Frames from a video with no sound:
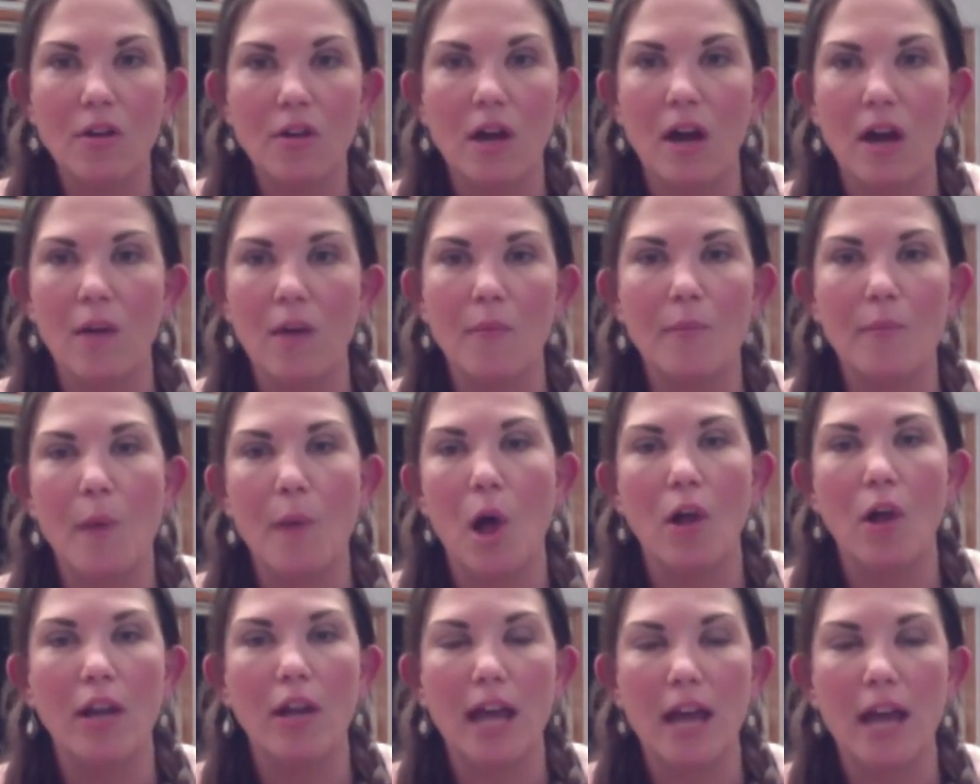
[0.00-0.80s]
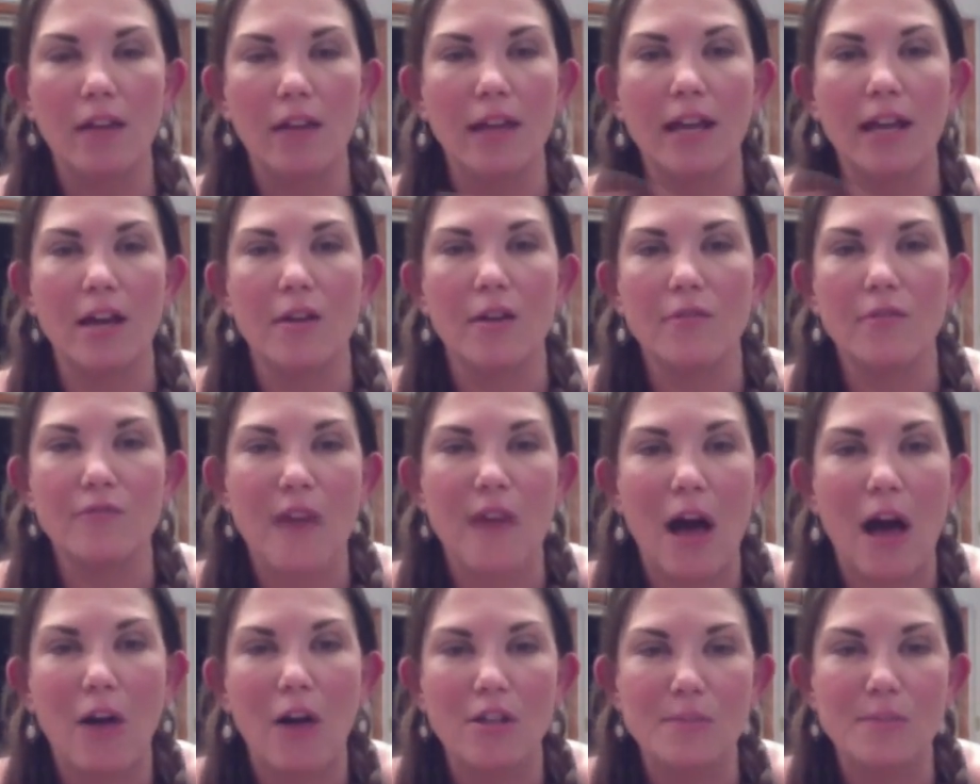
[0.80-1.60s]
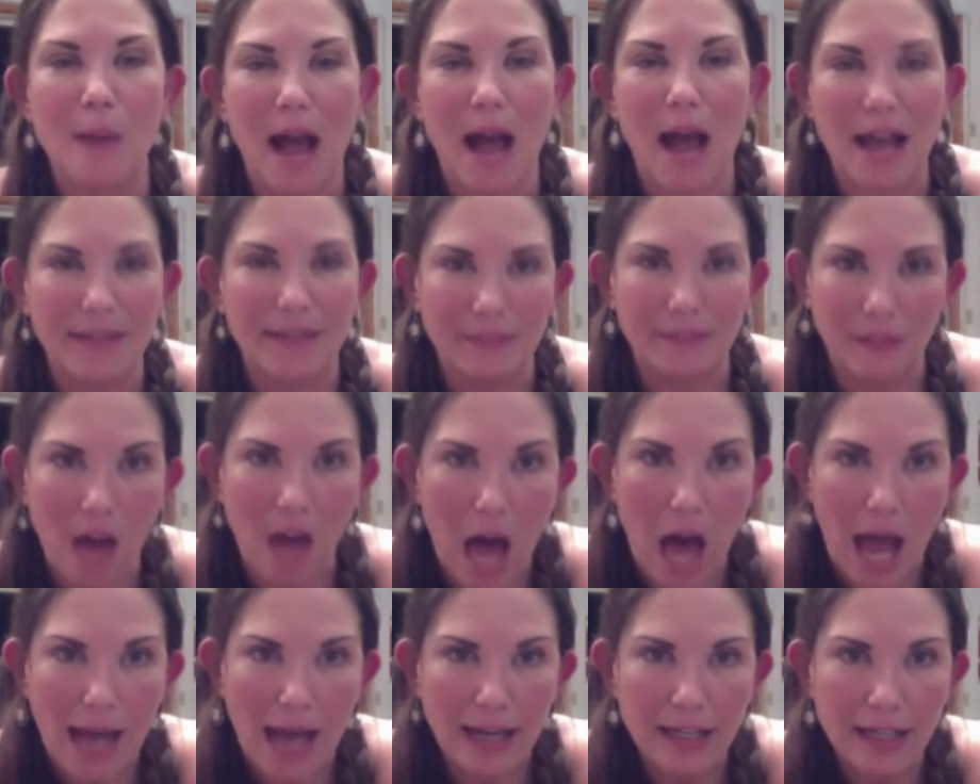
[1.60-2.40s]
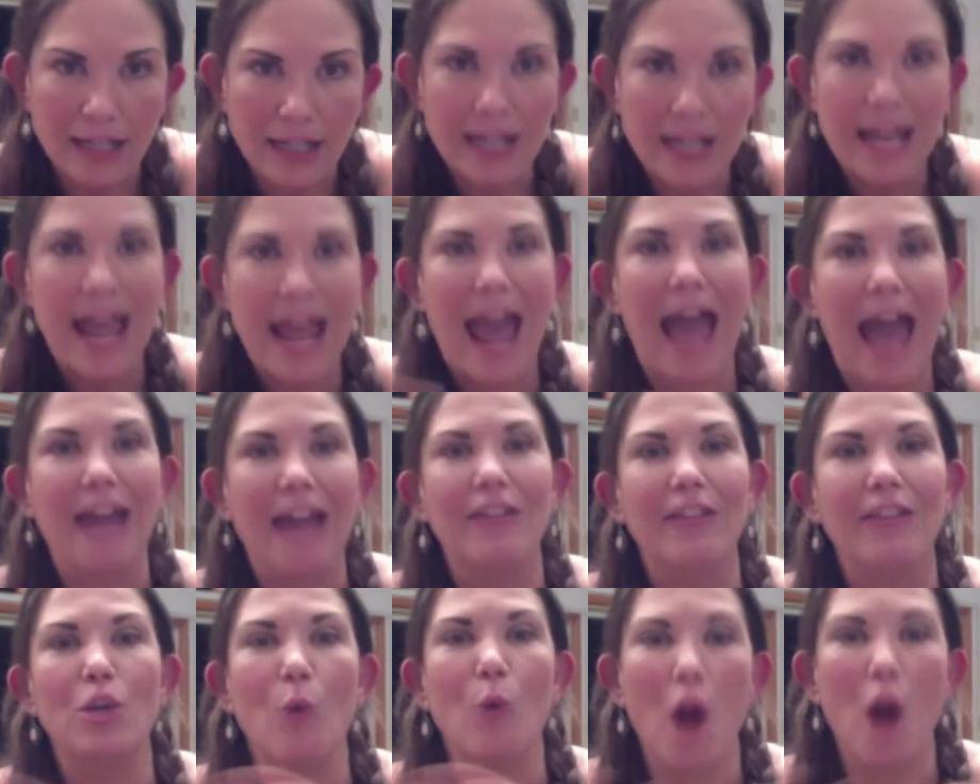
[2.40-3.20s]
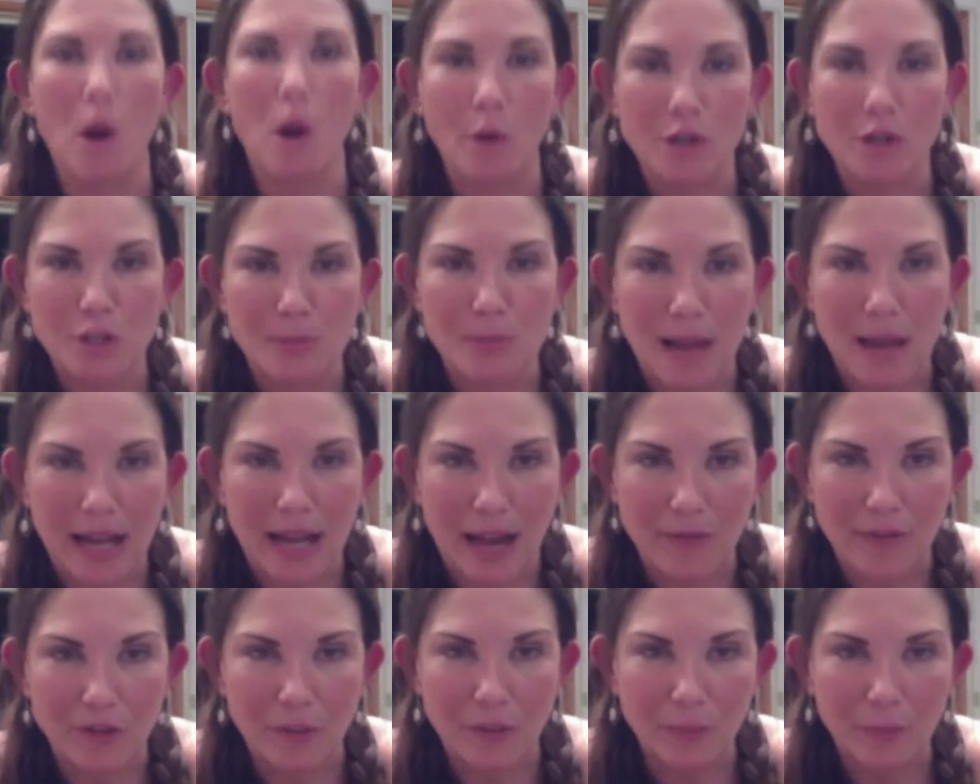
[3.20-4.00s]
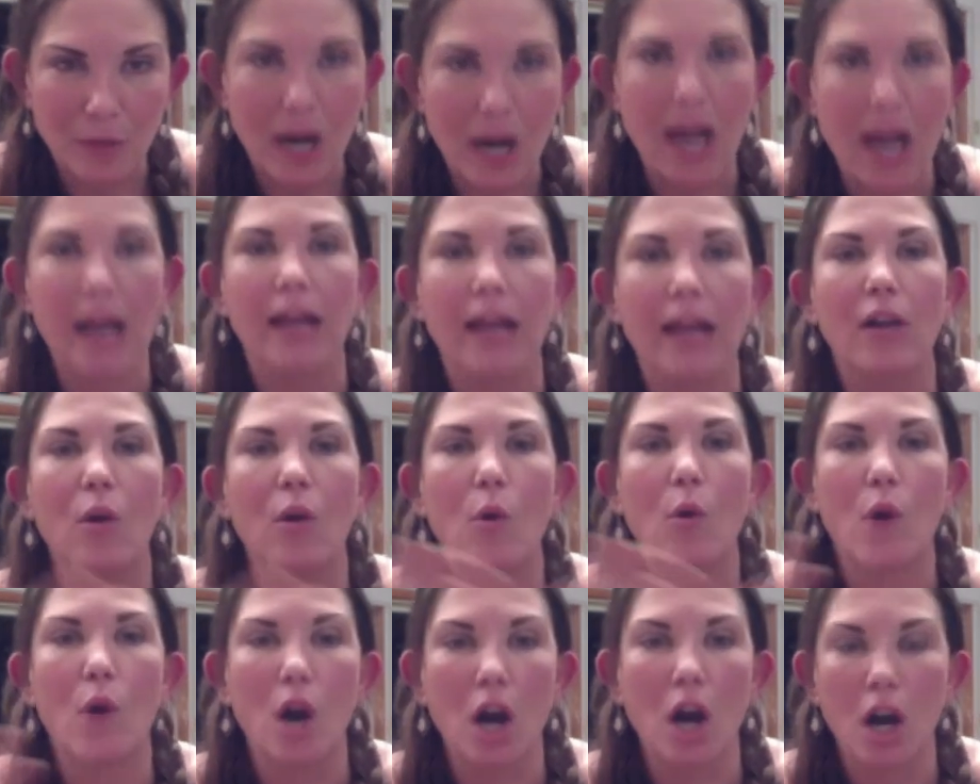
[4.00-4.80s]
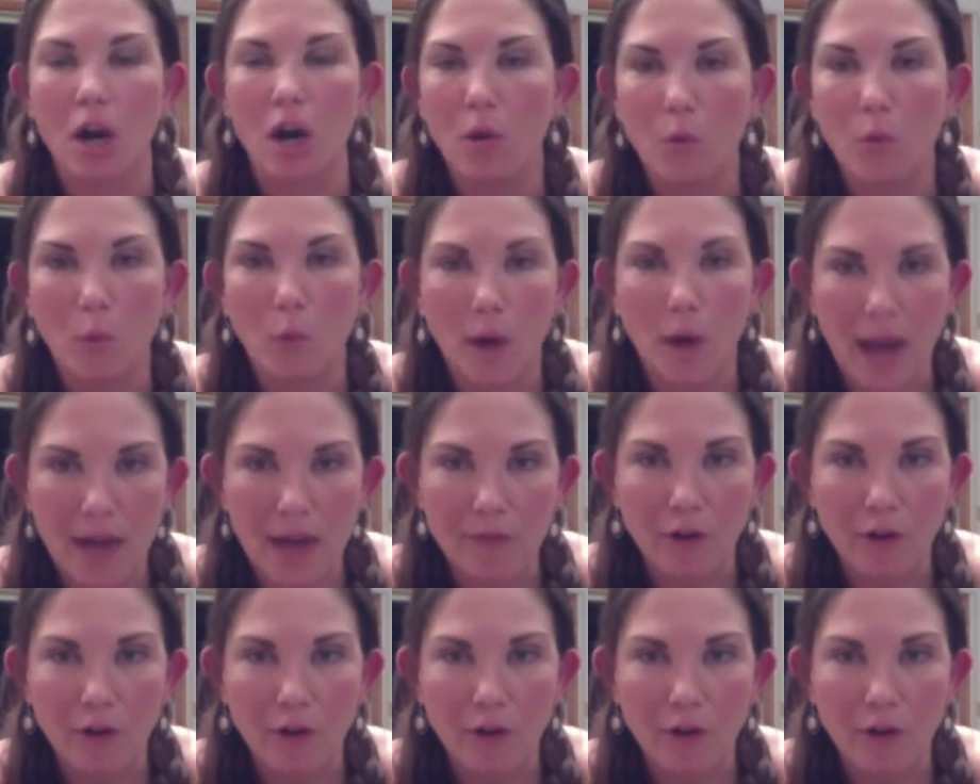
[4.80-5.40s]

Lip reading: ball in hand, like a foul is behind the line. And then you are what you make after the break or whatever.